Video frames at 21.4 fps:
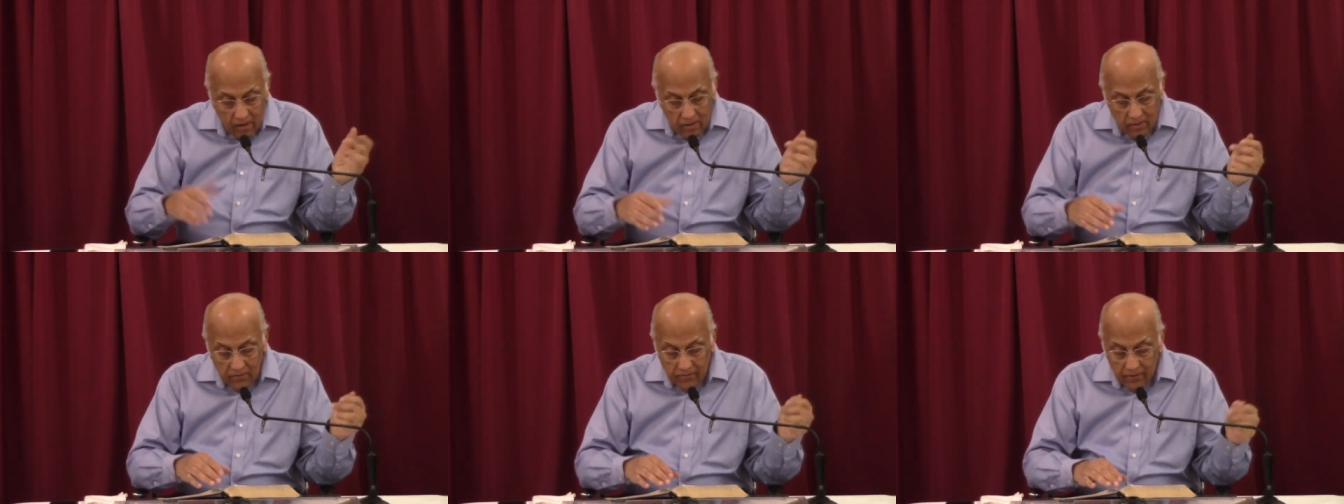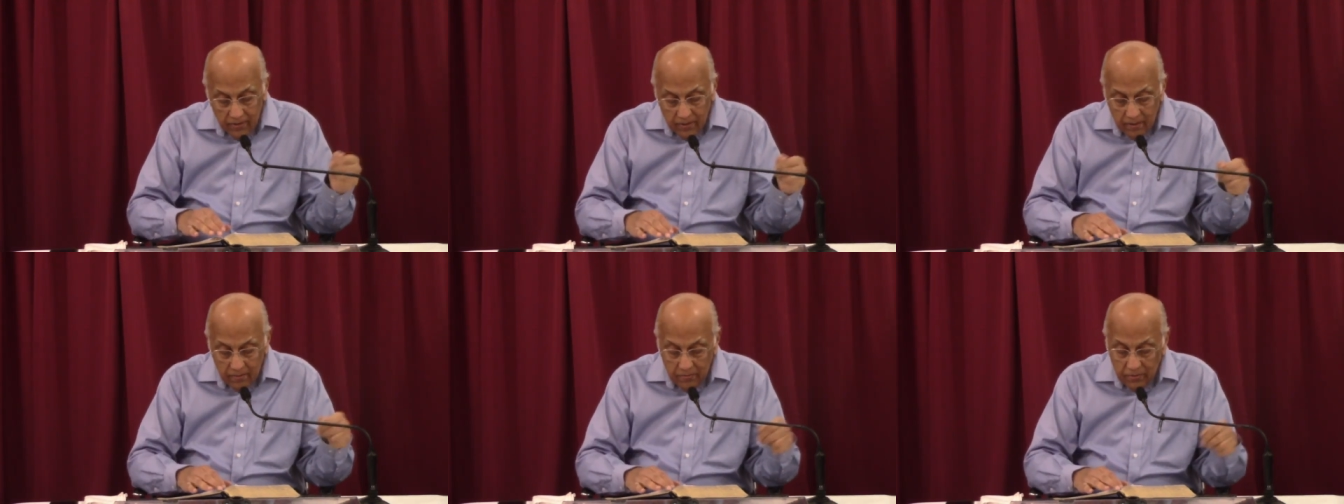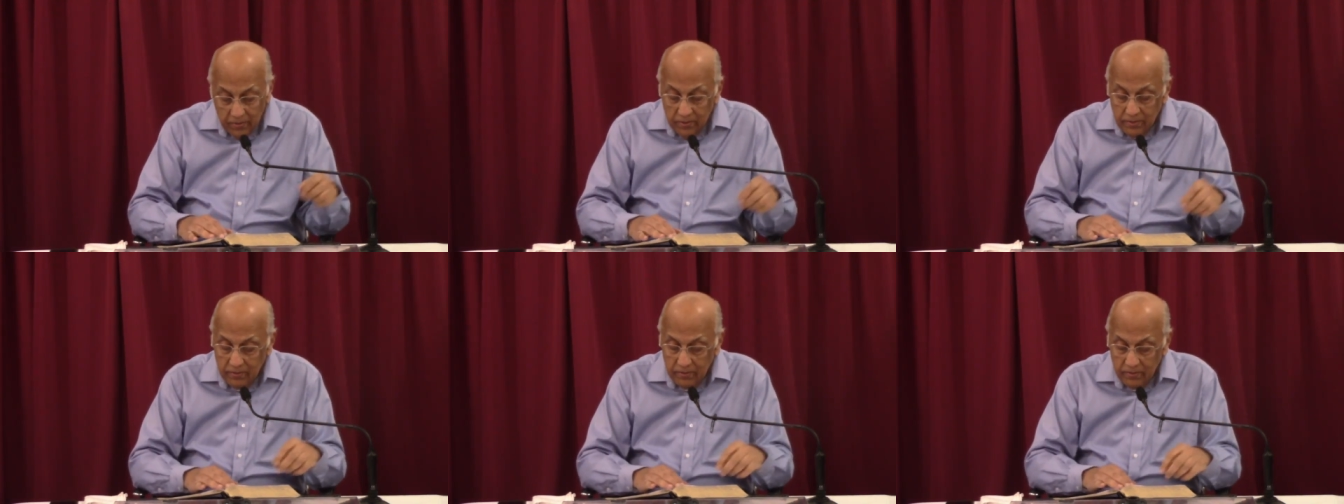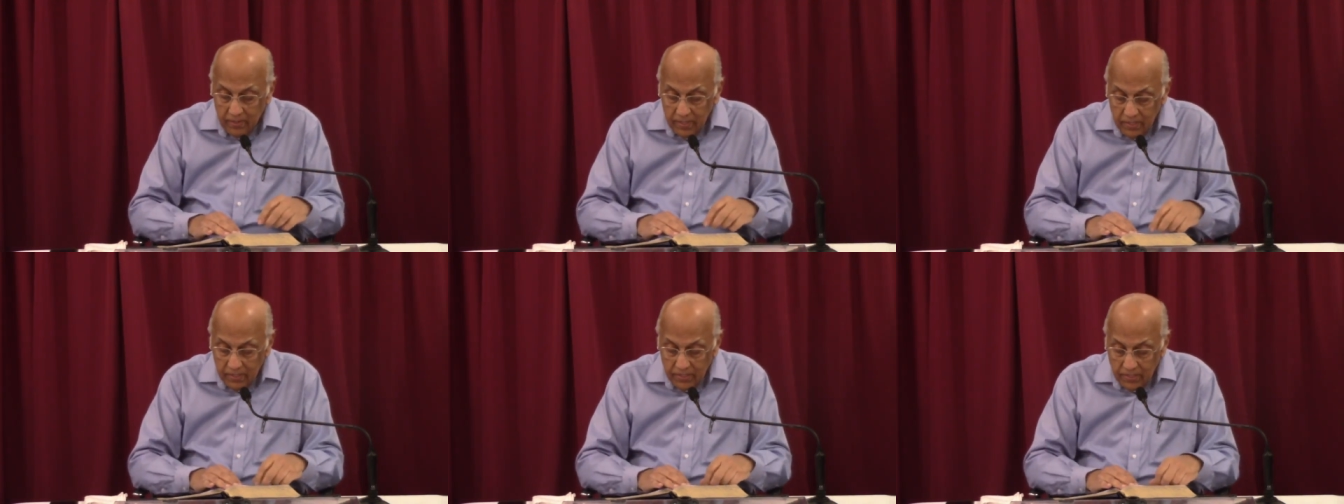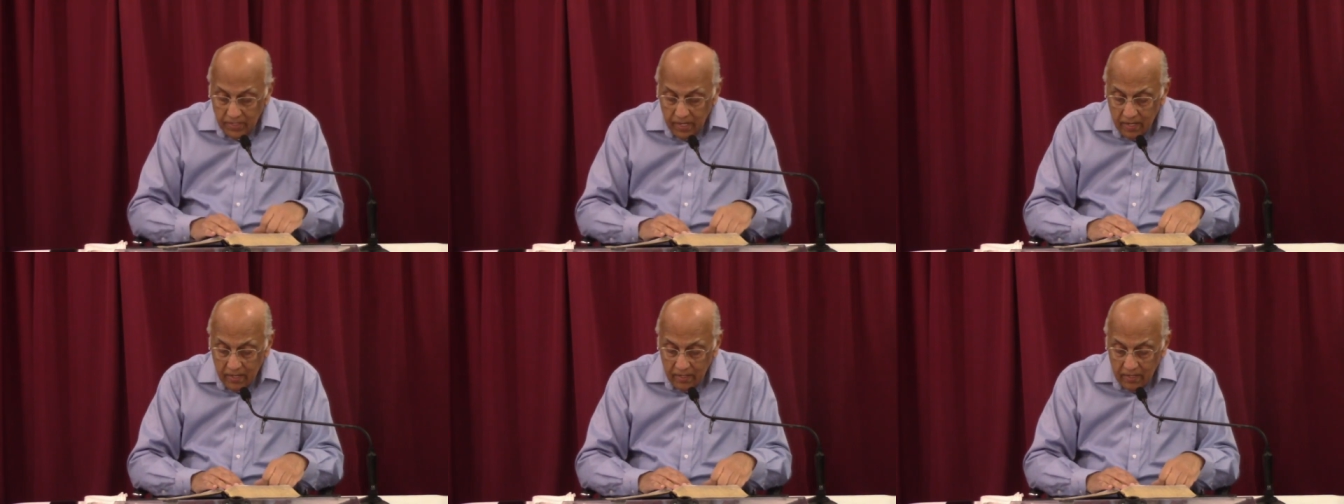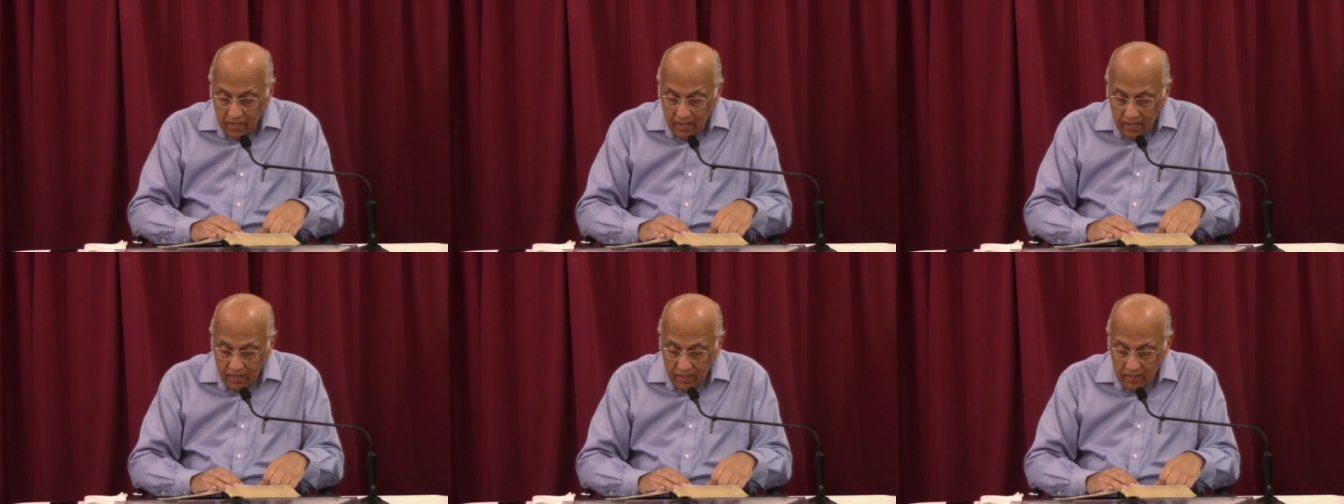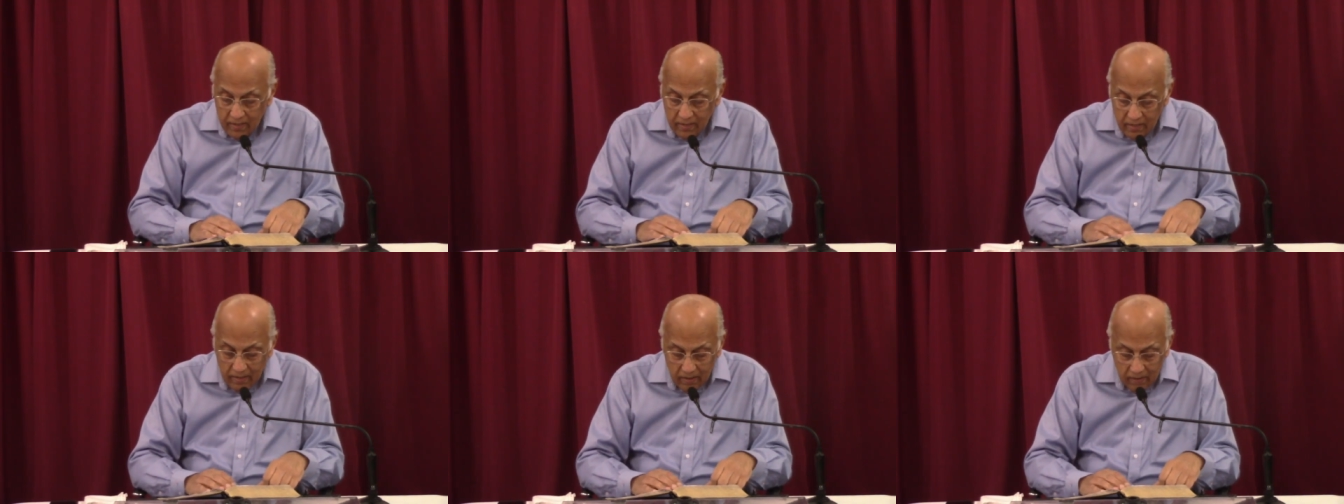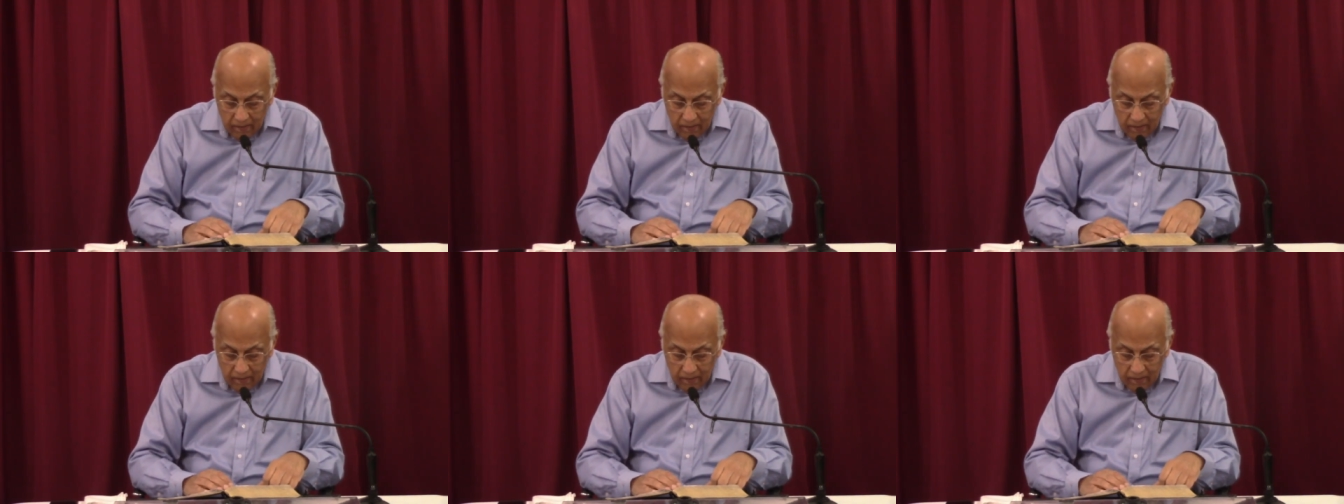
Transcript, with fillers: It's very important to understand that.